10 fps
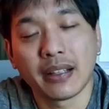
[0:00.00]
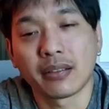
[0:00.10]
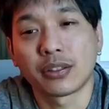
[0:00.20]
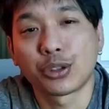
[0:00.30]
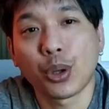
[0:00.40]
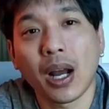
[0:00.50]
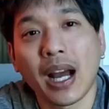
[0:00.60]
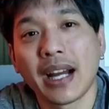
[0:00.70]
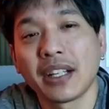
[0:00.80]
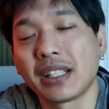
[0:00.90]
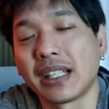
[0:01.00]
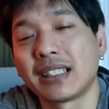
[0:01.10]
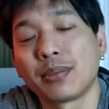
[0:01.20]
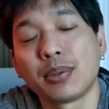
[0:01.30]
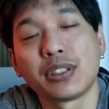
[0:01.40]
try to get to
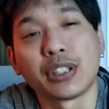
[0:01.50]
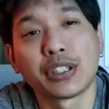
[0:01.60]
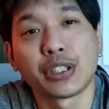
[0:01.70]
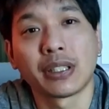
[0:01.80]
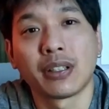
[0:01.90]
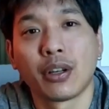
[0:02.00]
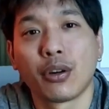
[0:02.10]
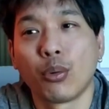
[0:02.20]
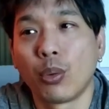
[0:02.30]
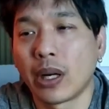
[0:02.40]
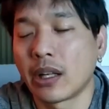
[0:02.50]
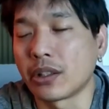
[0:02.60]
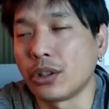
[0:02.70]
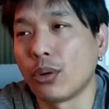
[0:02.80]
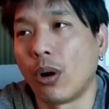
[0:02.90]
position where
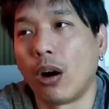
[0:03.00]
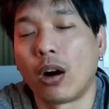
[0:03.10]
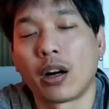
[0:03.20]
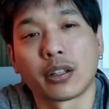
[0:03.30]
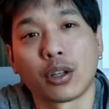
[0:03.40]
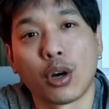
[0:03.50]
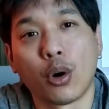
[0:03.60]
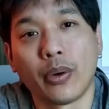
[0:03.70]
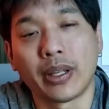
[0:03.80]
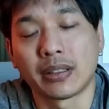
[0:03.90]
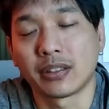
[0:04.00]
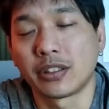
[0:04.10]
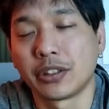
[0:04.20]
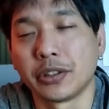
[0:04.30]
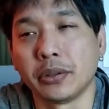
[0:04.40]
you are going
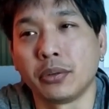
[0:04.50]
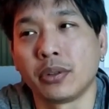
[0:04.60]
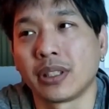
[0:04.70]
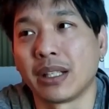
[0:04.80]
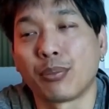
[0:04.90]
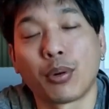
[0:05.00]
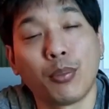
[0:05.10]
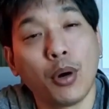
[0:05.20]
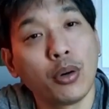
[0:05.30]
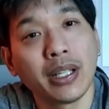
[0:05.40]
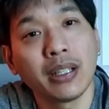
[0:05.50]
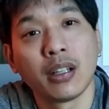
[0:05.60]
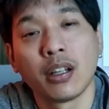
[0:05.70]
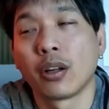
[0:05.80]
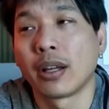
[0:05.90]
to get promoted.
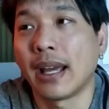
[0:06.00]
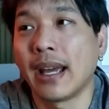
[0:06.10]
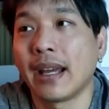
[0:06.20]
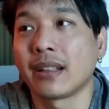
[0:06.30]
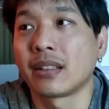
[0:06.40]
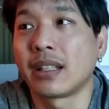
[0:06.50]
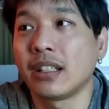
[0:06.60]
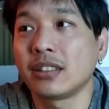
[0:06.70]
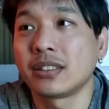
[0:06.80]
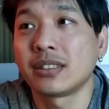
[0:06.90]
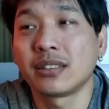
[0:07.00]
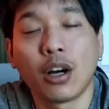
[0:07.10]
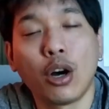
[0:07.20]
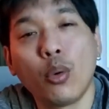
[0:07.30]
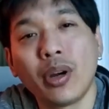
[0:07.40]
And there's
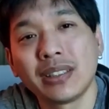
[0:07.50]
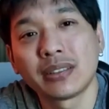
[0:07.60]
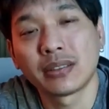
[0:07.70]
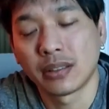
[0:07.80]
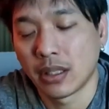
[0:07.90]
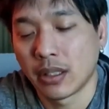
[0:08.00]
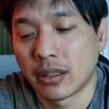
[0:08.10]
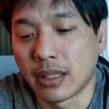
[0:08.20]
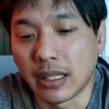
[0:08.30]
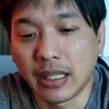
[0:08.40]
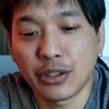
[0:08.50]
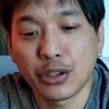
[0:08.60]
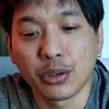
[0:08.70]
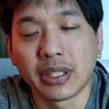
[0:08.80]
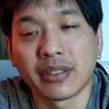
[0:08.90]
always the issue
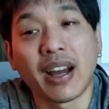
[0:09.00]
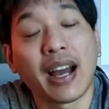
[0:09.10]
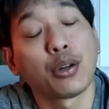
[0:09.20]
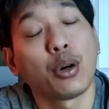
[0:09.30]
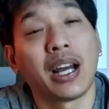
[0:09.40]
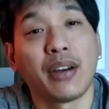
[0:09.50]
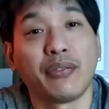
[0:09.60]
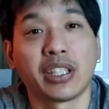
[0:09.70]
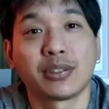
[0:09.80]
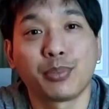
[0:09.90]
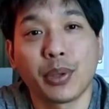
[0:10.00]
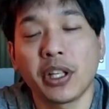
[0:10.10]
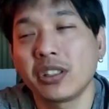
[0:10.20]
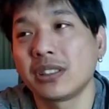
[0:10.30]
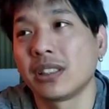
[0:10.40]
is I don't have the experience.
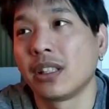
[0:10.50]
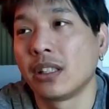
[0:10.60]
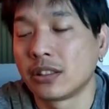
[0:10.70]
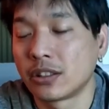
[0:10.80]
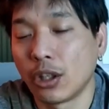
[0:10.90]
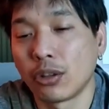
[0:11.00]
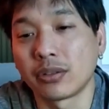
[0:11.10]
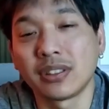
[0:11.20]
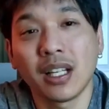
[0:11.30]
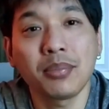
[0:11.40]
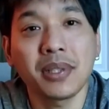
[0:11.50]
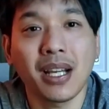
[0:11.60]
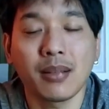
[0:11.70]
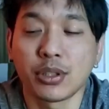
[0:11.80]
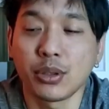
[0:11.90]
So sometimes
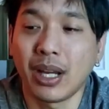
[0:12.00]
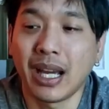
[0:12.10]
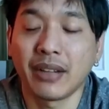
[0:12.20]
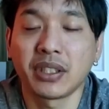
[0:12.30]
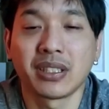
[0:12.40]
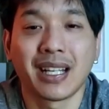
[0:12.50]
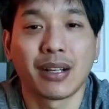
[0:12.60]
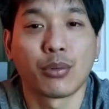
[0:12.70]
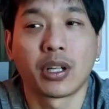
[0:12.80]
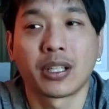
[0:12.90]
you have to network